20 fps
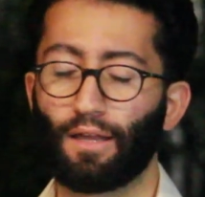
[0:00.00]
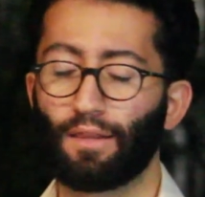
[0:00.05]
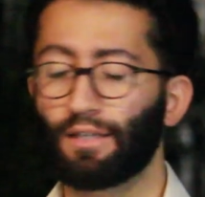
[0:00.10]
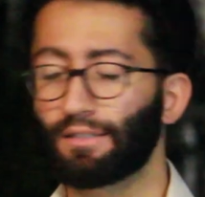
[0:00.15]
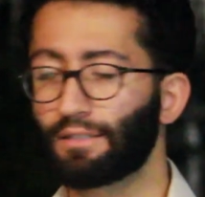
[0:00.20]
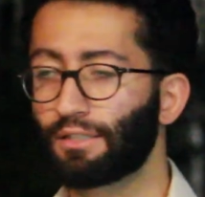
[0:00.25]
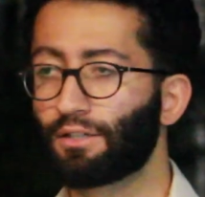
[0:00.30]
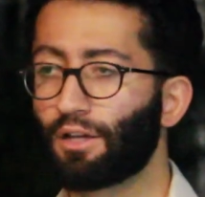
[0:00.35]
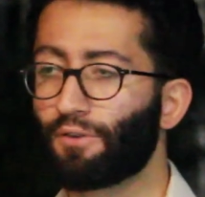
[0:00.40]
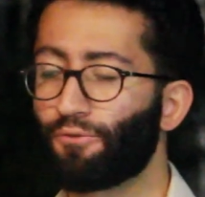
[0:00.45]

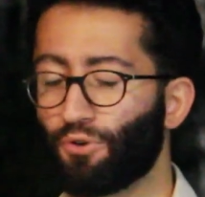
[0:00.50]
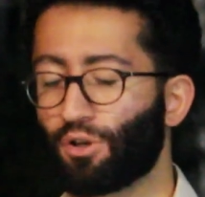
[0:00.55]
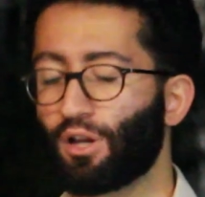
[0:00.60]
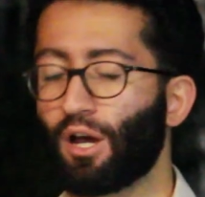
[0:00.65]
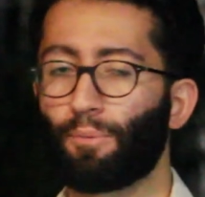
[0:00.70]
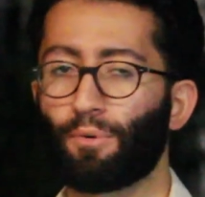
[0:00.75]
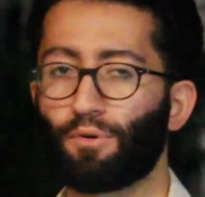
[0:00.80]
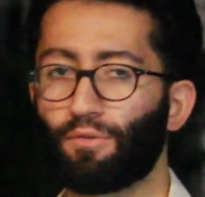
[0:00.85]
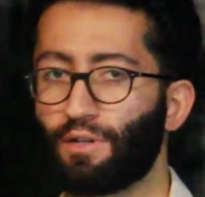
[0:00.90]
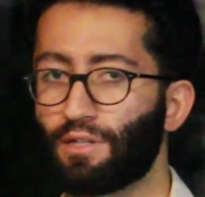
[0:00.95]
This is good for a
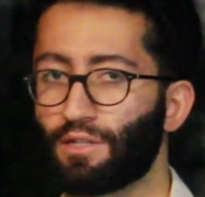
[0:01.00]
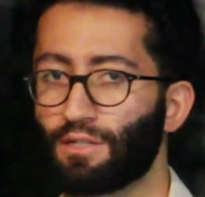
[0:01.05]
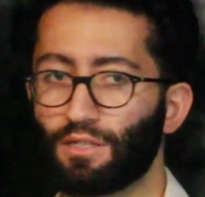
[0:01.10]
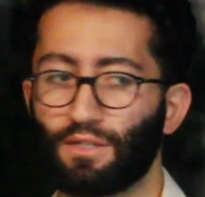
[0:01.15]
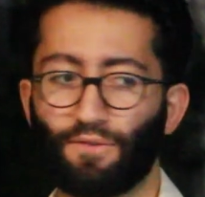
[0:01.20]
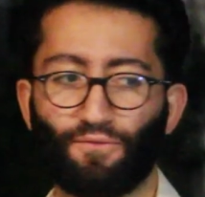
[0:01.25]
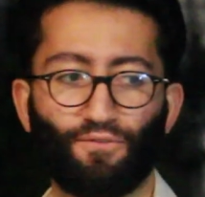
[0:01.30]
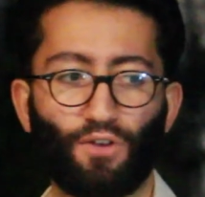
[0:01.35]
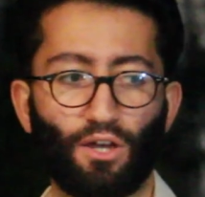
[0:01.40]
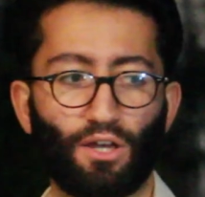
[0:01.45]
couple of reasons.
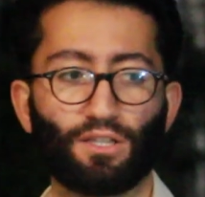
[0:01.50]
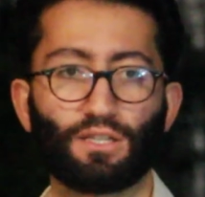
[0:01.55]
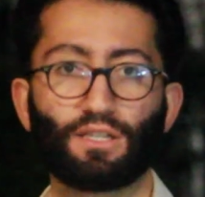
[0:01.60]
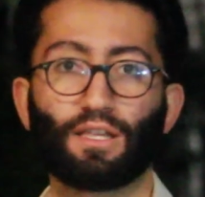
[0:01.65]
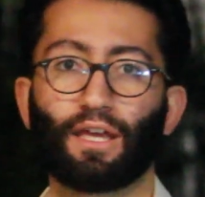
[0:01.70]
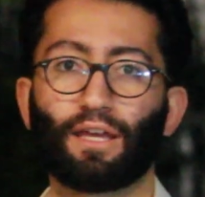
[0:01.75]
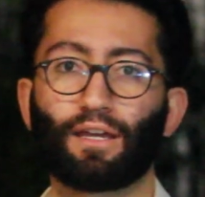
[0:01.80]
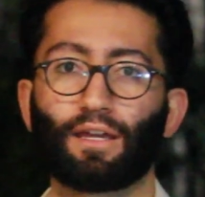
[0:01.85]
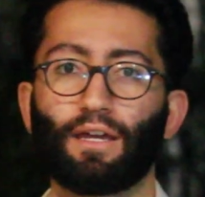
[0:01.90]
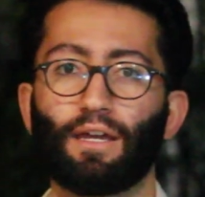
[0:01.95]
The first
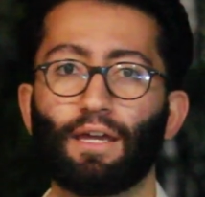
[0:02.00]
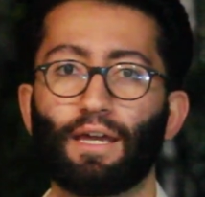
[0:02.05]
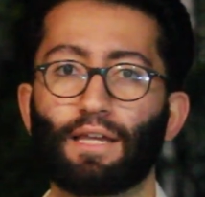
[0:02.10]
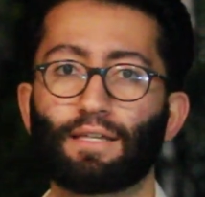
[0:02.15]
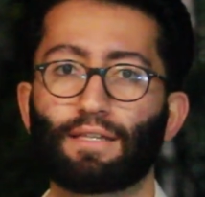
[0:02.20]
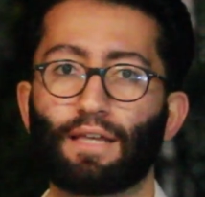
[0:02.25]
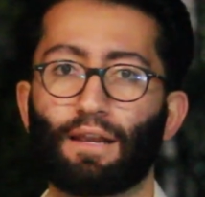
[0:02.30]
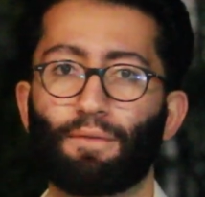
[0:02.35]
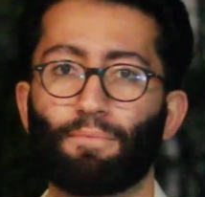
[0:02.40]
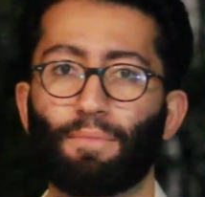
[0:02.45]
thing
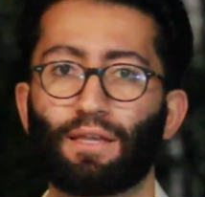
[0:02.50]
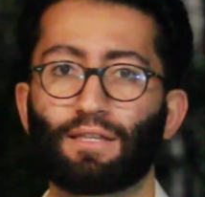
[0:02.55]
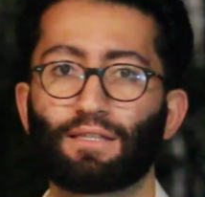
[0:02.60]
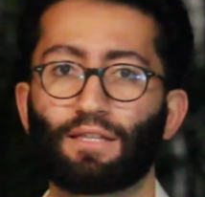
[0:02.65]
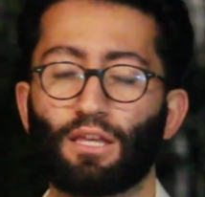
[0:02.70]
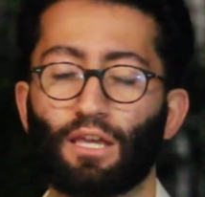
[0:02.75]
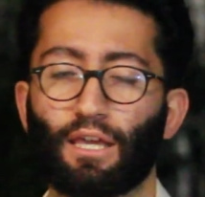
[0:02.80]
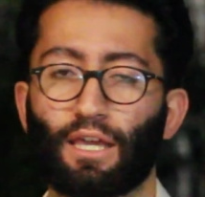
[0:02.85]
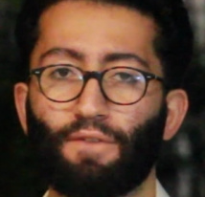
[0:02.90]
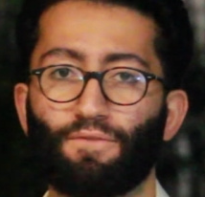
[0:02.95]
is that it means
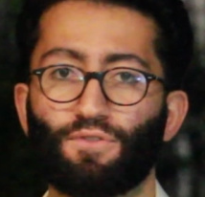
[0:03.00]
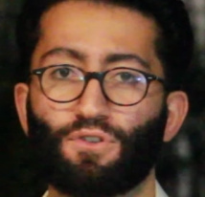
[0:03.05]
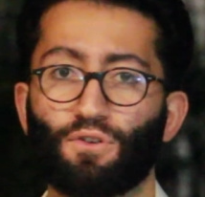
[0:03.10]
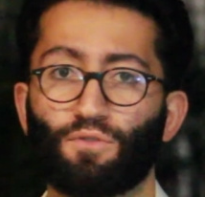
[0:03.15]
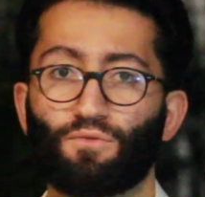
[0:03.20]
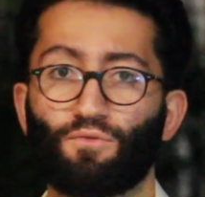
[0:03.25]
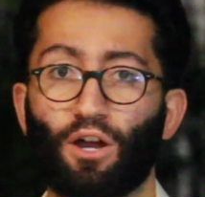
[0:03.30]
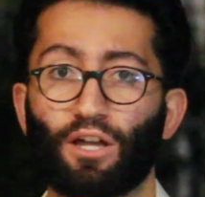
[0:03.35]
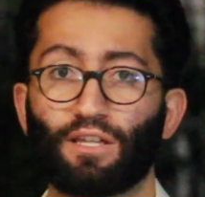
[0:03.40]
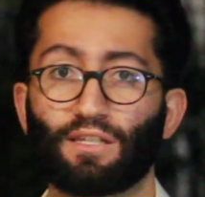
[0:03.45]
that it gives
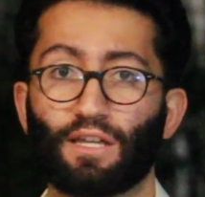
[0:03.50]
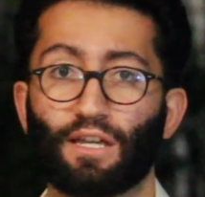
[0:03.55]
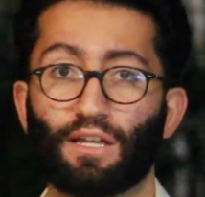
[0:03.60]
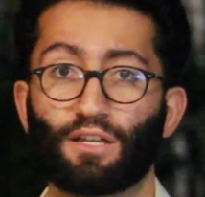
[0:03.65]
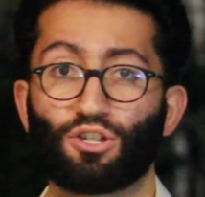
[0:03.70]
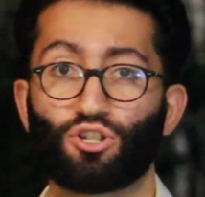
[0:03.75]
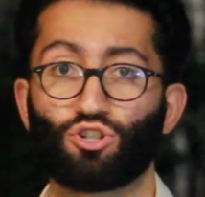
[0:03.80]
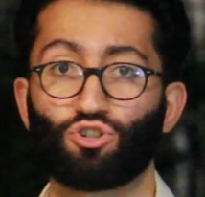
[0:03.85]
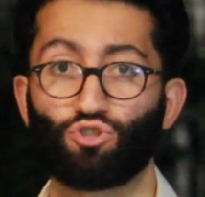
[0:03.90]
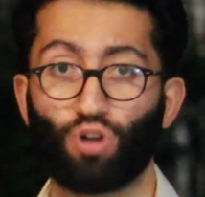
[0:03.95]
your writing
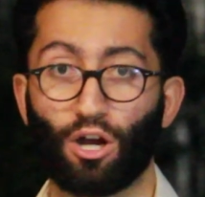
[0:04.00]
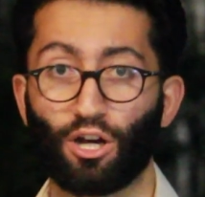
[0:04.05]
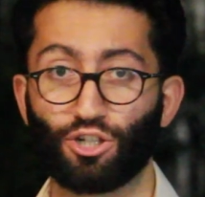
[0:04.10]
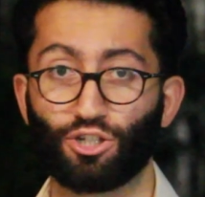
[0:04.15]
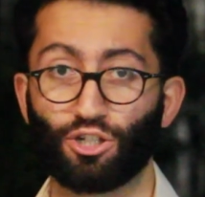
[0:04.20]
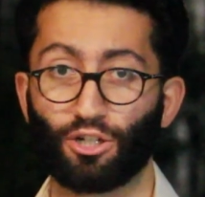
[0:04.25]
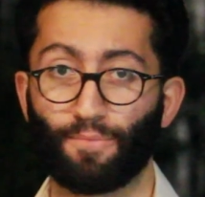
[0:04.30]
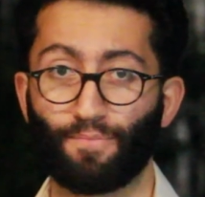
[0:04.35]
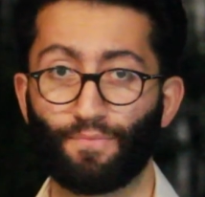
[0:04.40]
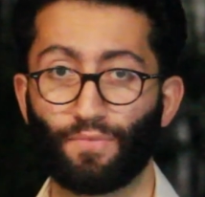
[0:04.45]

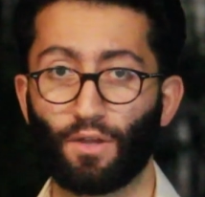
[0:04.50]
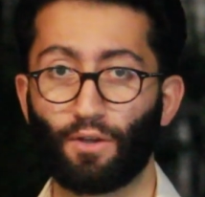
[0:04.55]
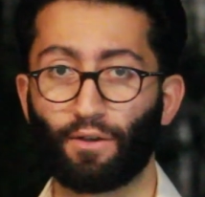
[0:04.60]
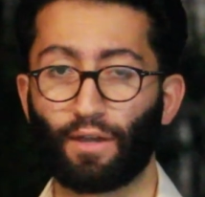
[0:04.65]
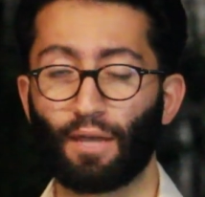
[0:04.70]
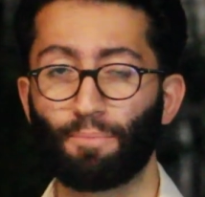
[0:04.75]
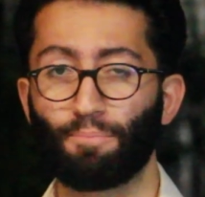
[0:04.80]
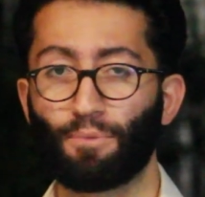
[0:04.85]
structure, okay?